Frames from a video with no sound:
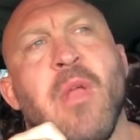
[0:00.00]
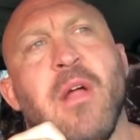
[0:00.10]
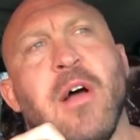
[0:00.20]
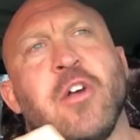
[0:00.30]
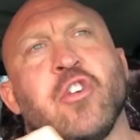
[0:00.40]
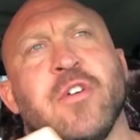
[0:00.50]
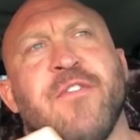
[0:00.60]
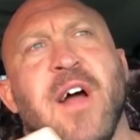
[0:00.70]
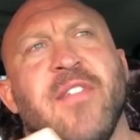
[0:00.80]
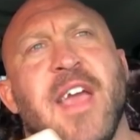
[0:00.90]
I also could
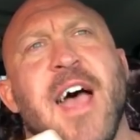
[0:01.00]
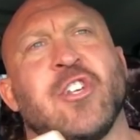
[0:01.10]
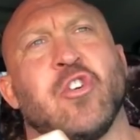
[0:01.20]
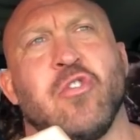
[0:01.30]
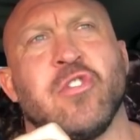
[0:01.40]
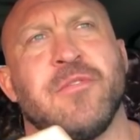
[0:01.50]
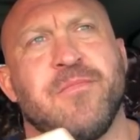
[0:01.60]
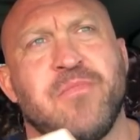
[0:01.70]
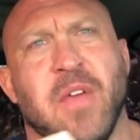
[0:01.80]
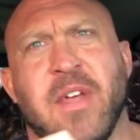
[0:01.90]
find the assholes
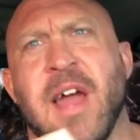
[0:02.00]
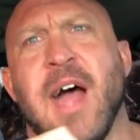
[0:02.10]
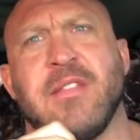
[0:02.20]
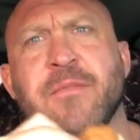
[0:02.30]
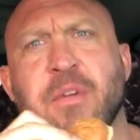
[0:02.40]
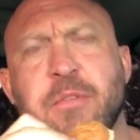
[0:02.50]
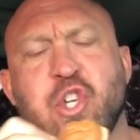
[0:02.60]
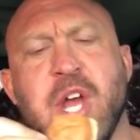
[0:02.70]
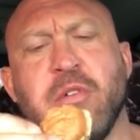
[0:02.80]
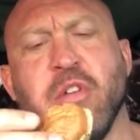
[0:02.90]
and then hide them from the
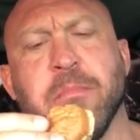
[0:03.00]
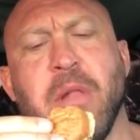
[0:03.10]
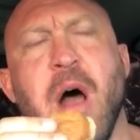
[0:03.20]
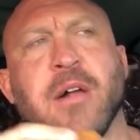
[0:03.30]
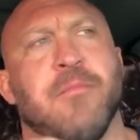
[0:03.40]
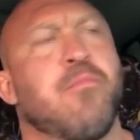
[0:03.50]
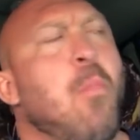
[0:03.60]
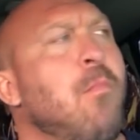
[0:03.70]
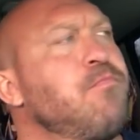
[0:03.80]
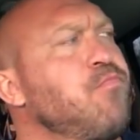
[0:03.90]
channel or block them.
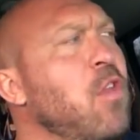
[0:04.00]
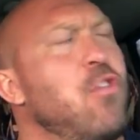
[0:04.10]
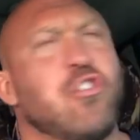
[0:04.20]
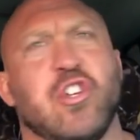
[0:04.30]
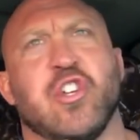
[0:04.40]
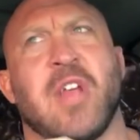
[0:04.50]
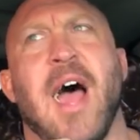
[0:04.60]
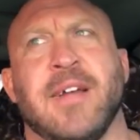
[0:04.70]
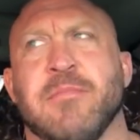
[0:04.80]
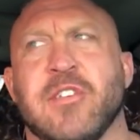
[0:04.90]
Usually just
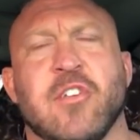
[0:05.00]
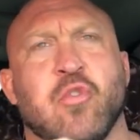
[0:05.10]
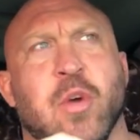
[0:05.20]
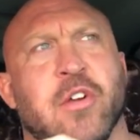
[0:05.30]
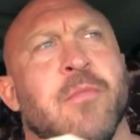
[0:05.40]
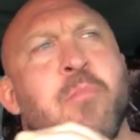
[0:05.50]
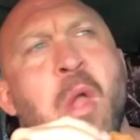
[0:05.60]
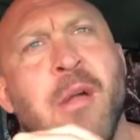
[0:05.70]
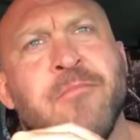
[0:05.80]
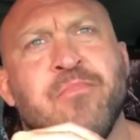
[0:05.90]
hide them because that's quicker.
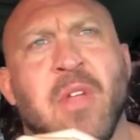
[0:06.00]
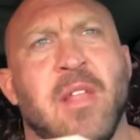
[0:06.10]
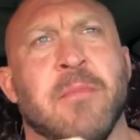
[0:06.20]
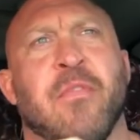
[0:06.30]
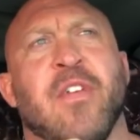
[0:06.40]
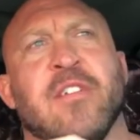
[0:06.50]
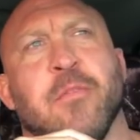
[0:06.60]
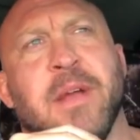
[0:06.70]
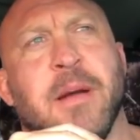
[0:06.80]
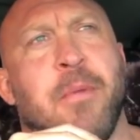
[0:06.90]
Let them think
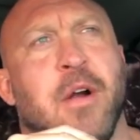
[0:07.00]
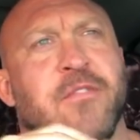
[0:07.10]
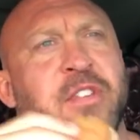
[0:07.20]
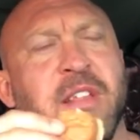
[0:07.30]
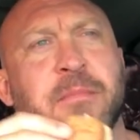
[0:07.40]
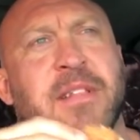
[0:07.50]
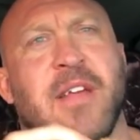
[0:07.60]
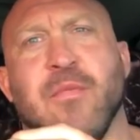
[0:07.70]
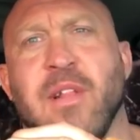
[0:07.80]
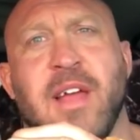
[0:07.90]
they're being a part of something, but
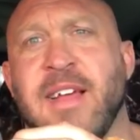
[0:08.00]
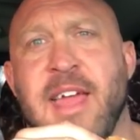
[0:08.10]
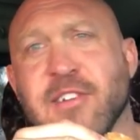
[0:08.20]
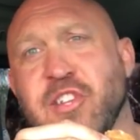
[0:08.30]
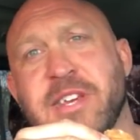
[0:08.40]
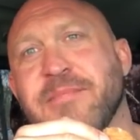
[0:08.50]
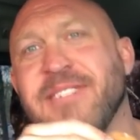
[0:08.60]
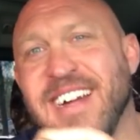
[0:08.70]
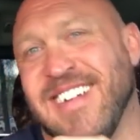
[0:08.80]
I can't see them.